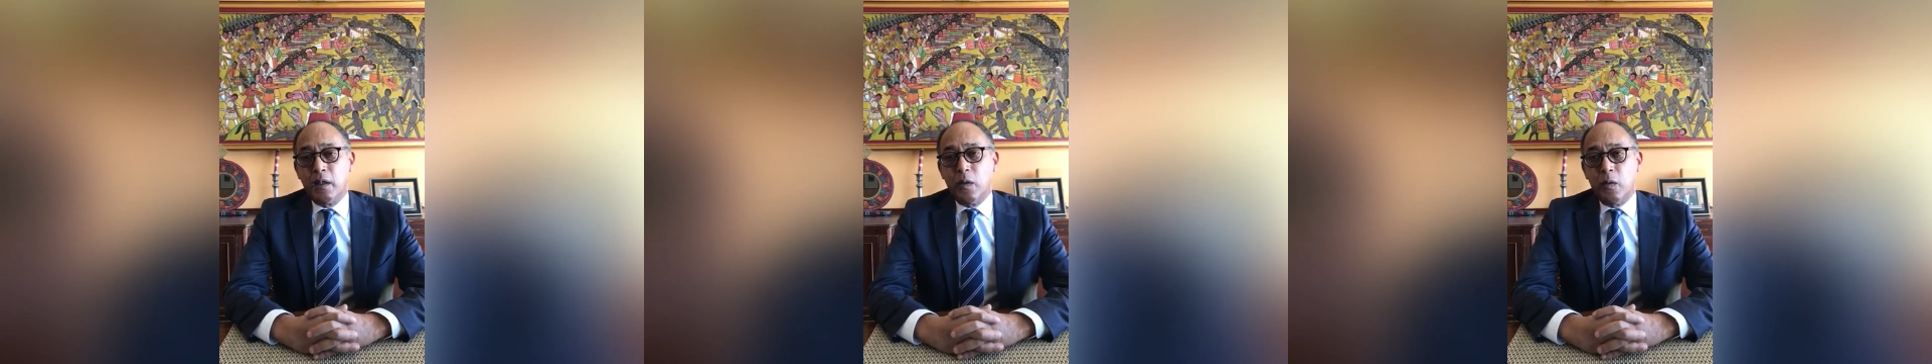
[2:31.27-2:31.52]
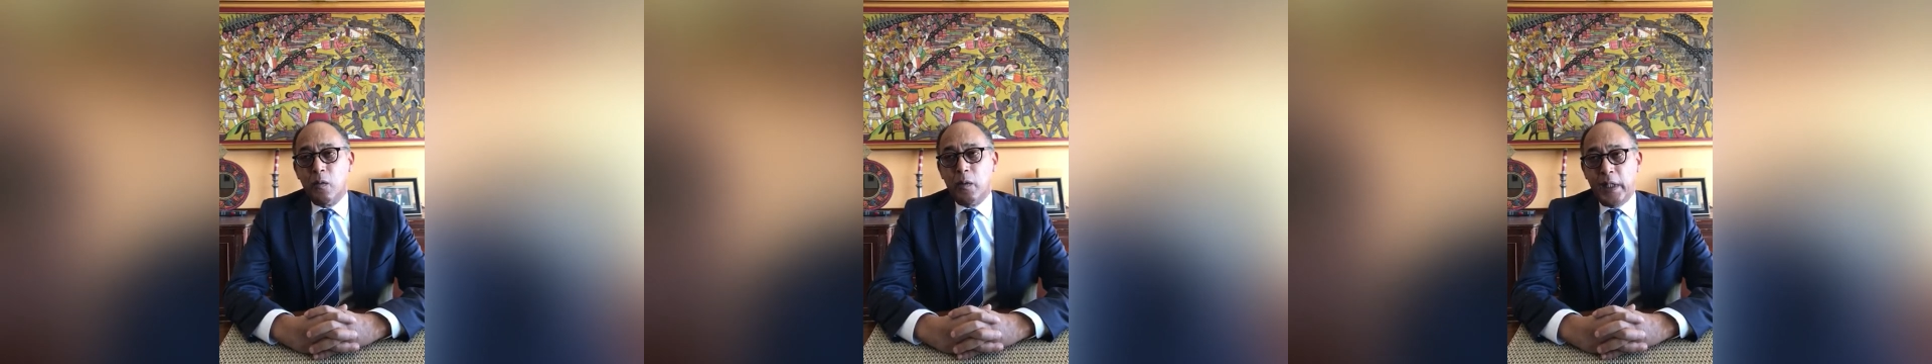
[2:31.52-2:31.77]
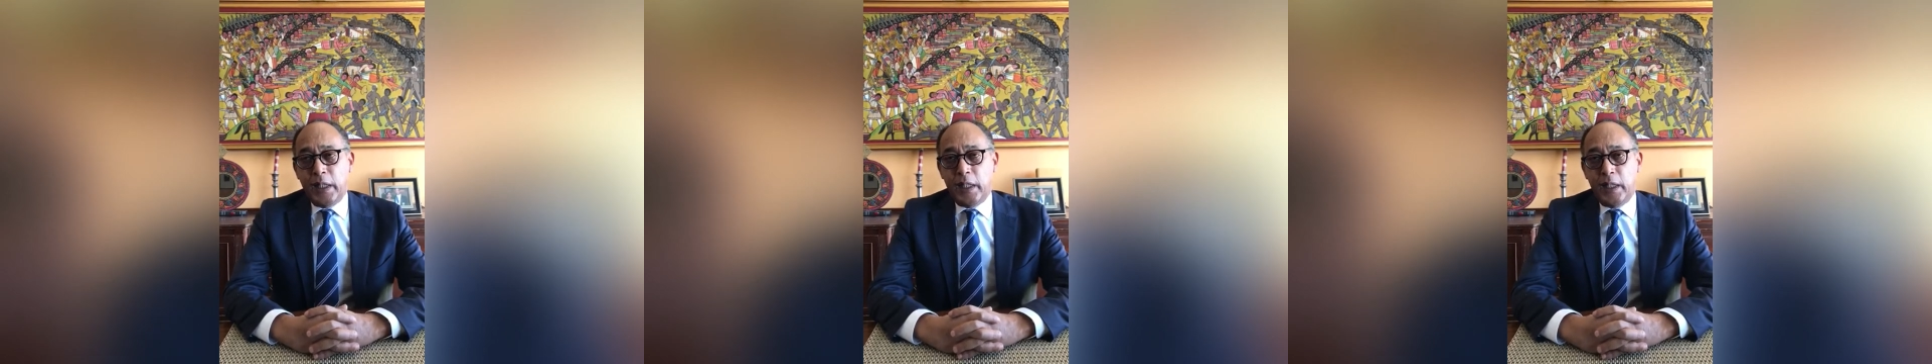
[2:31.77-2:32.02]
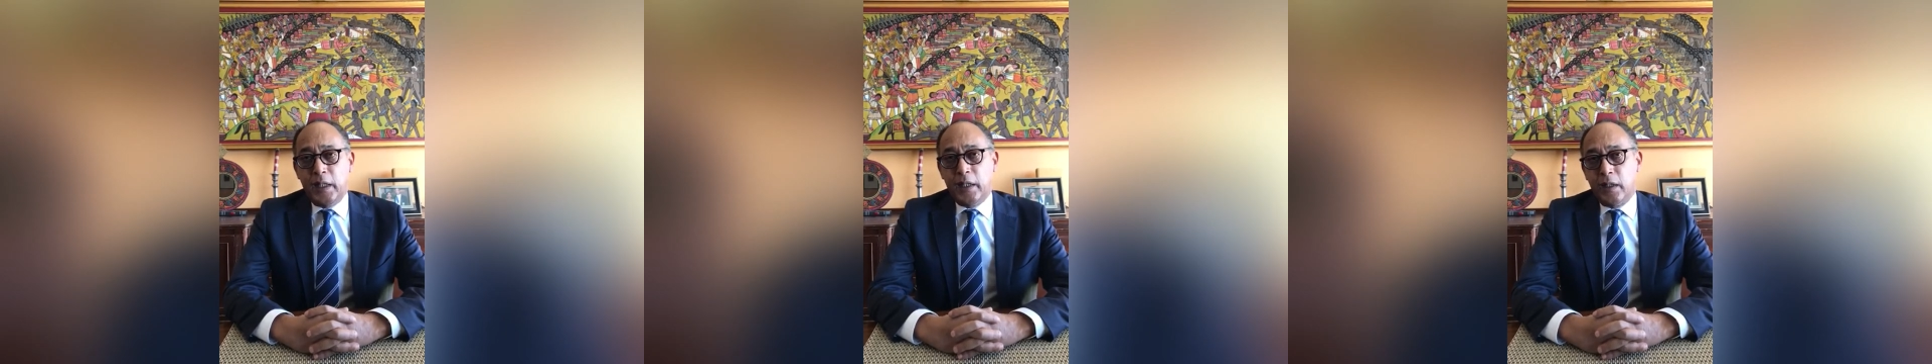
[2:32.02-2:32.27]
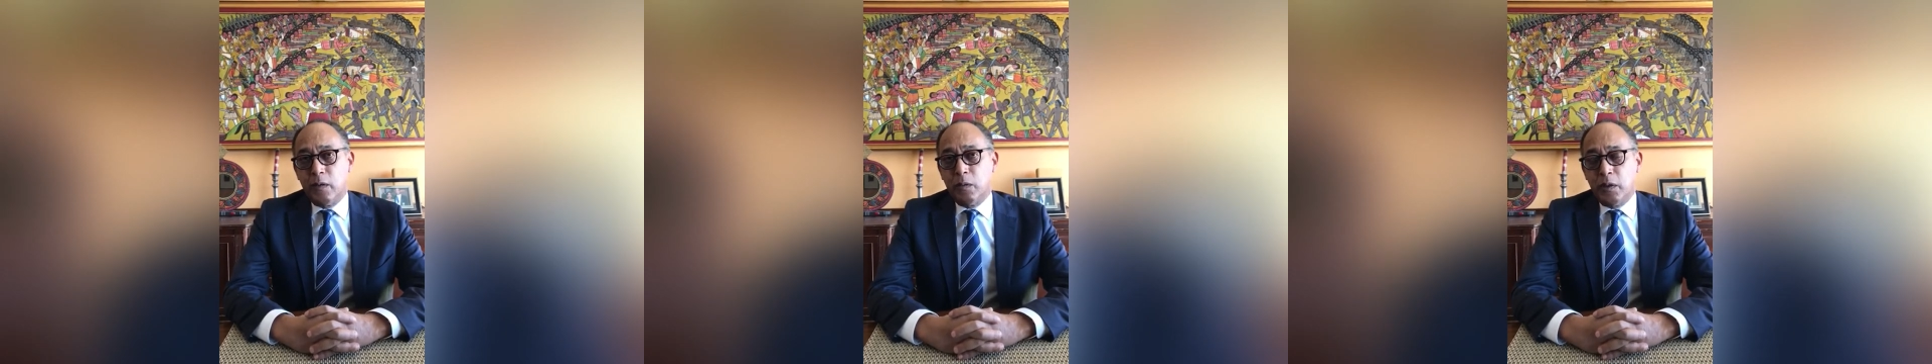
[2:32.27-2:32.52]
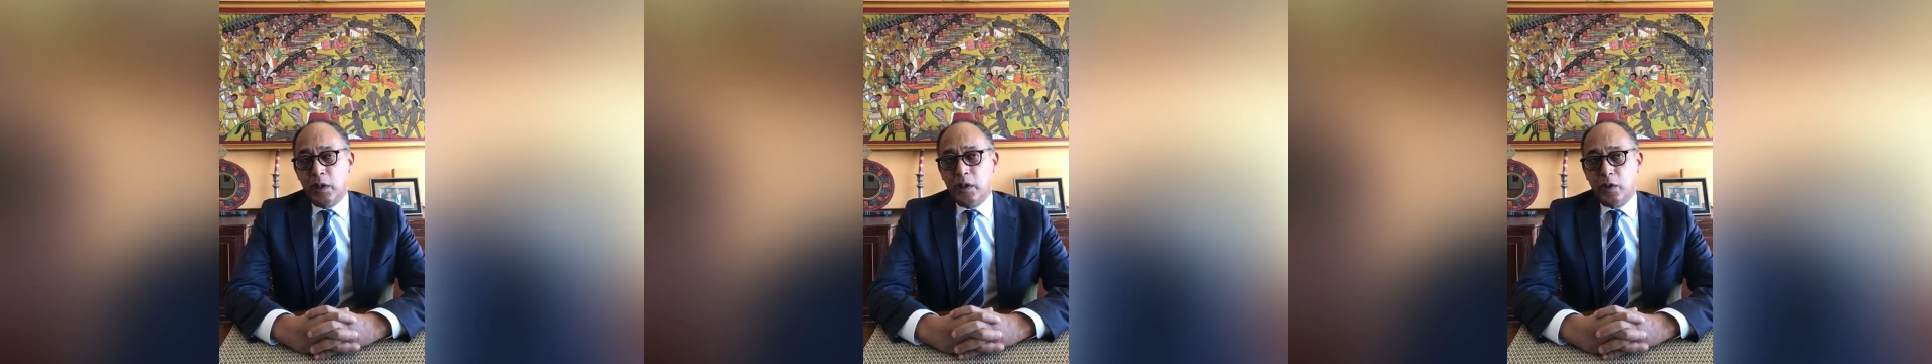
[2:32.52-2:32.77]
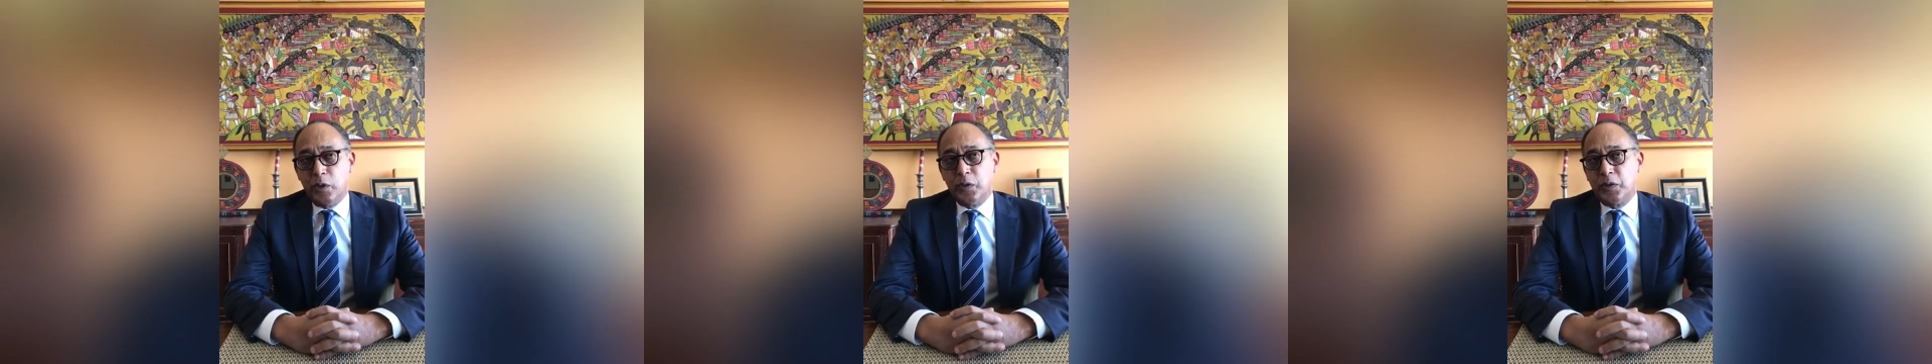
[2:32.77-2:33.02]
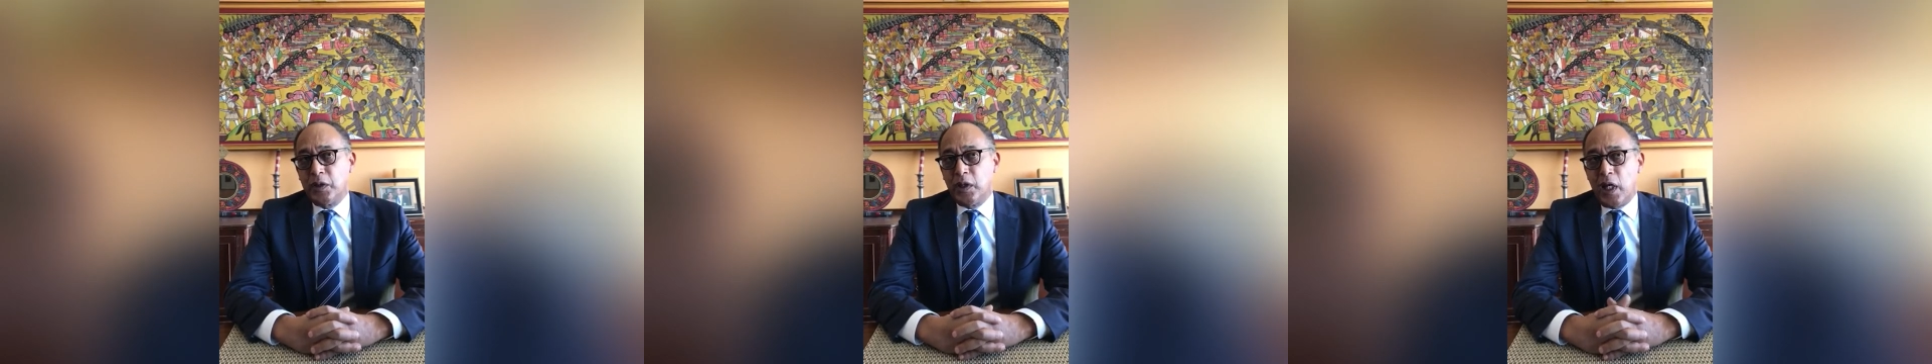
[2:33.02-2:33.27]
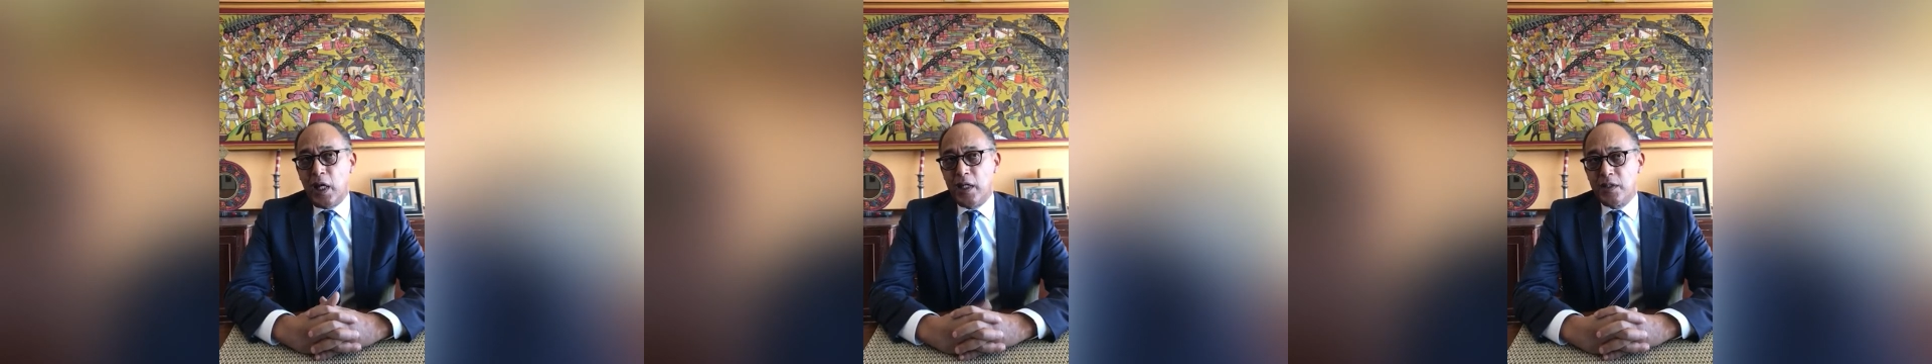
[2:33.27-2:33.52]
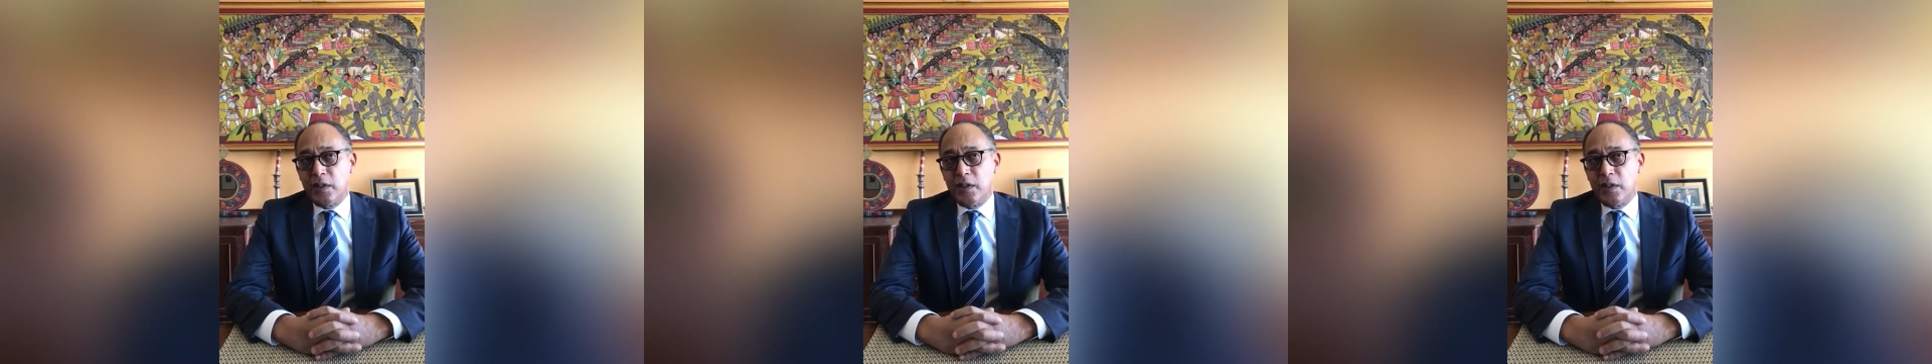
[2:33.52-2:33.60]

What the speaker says: We will utilize